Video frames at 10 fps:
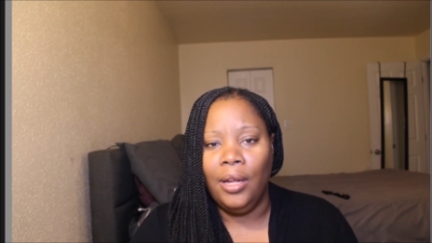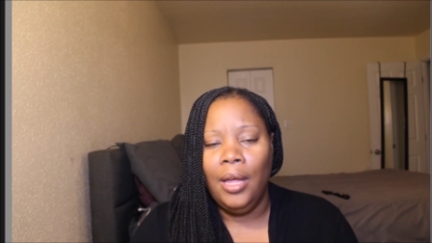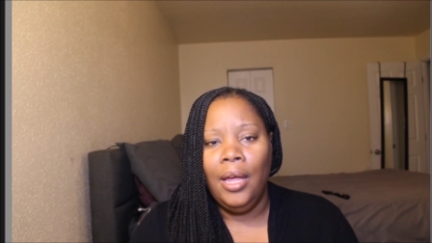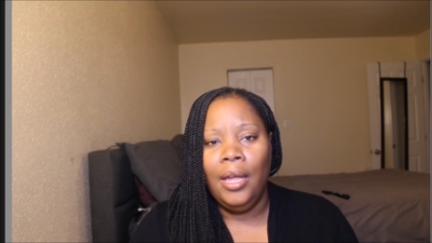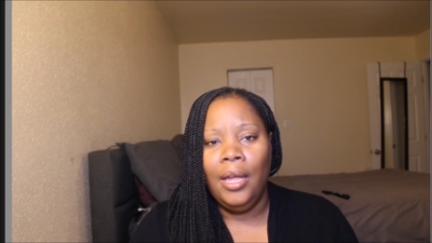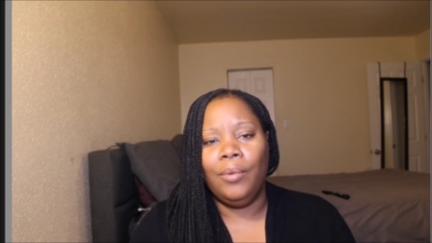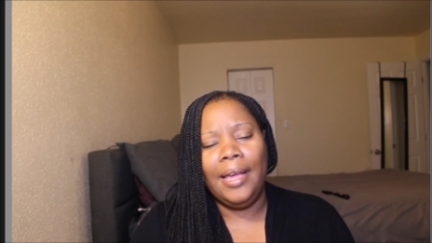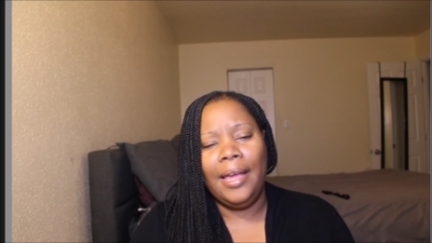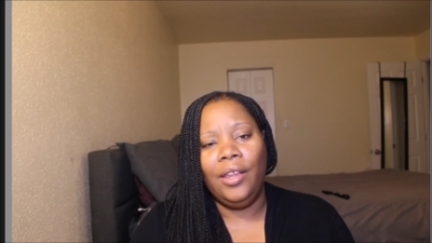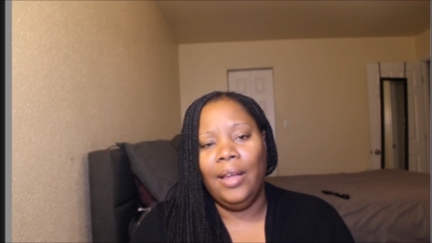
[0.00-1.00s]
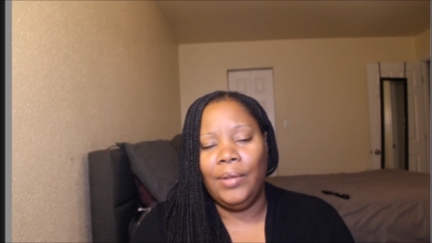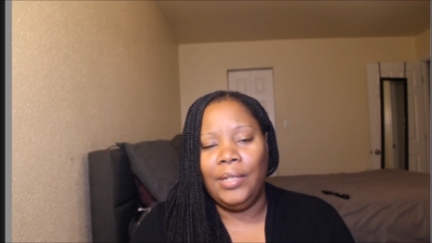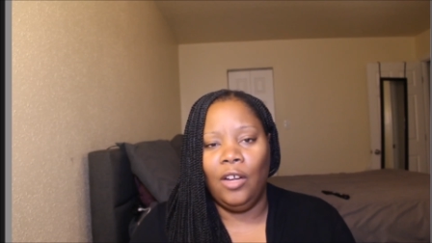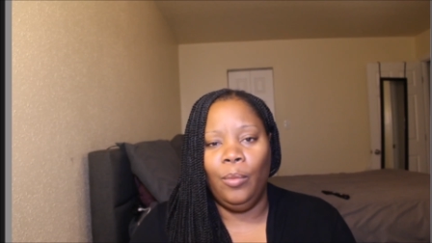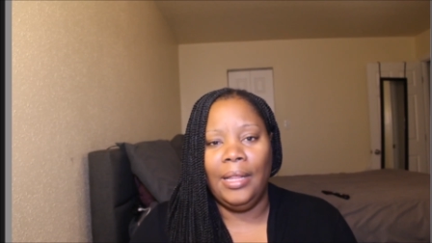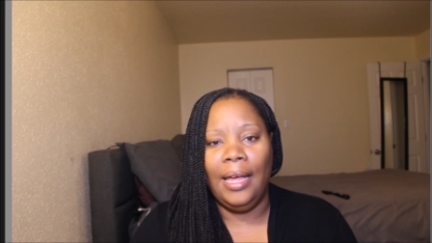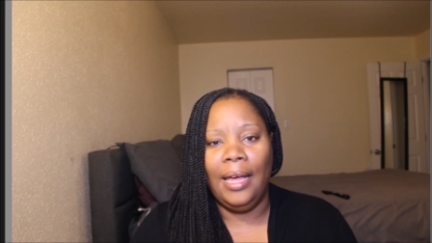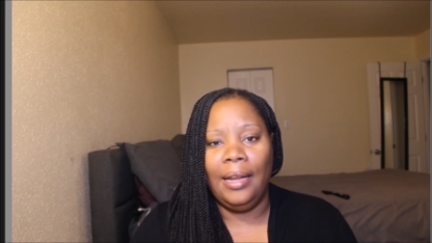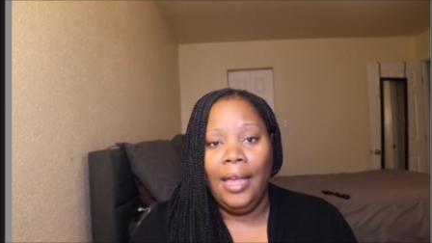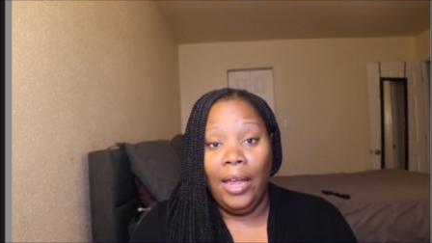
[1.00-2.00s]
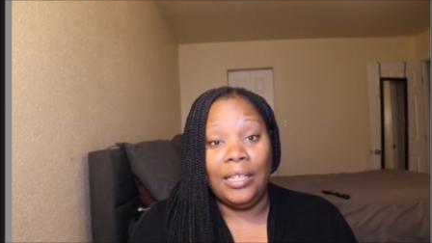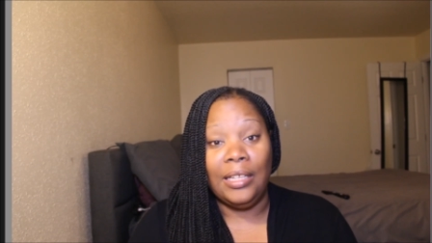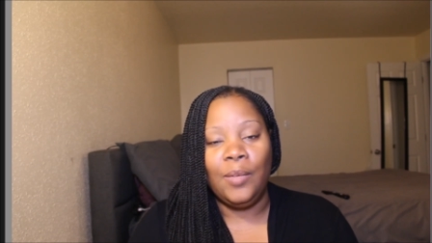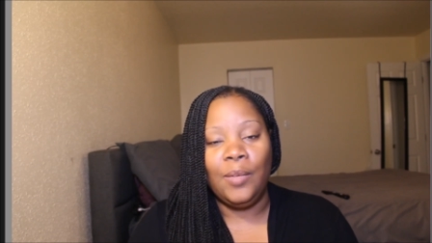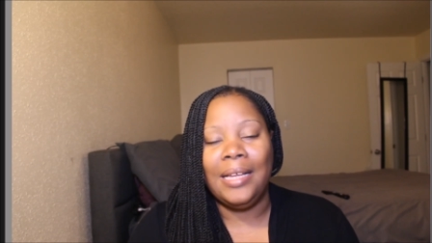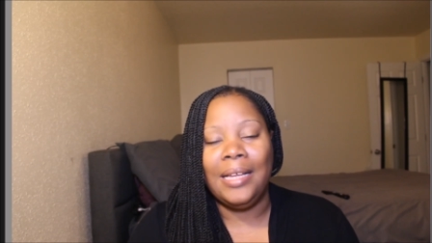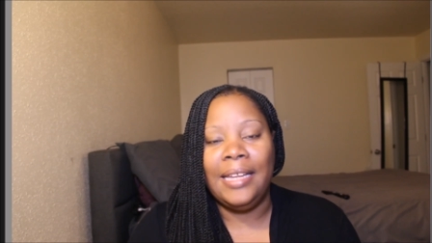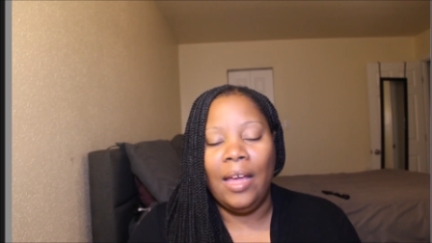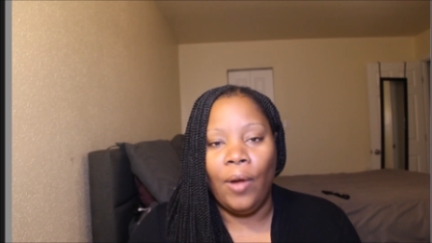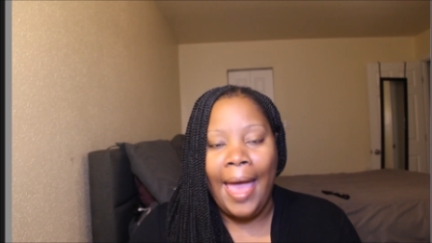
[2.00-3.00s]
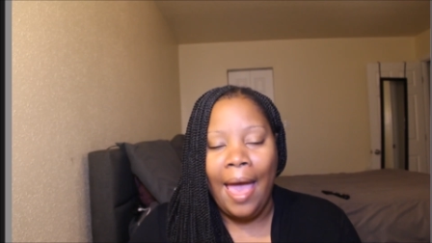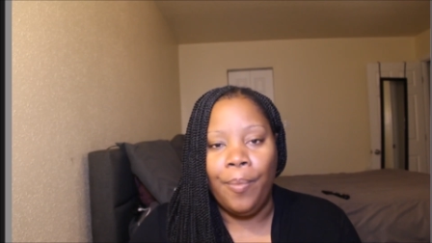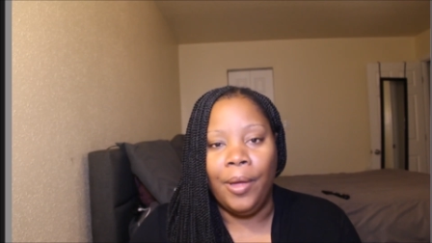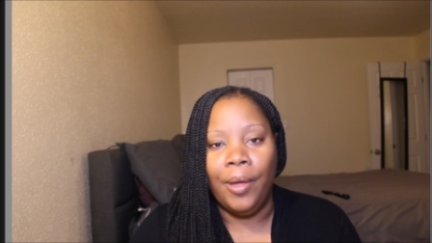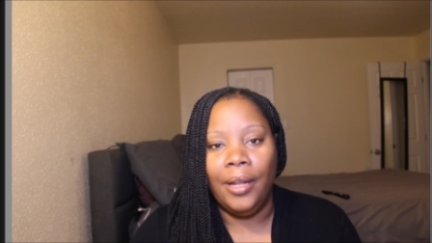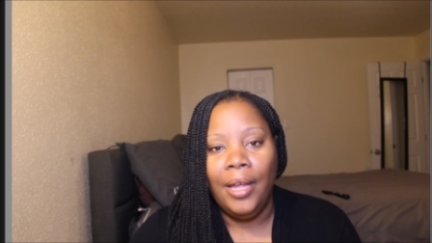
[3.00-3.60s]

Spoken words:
He said, well, Dad, you never told me that. He was like, that's because it never happened.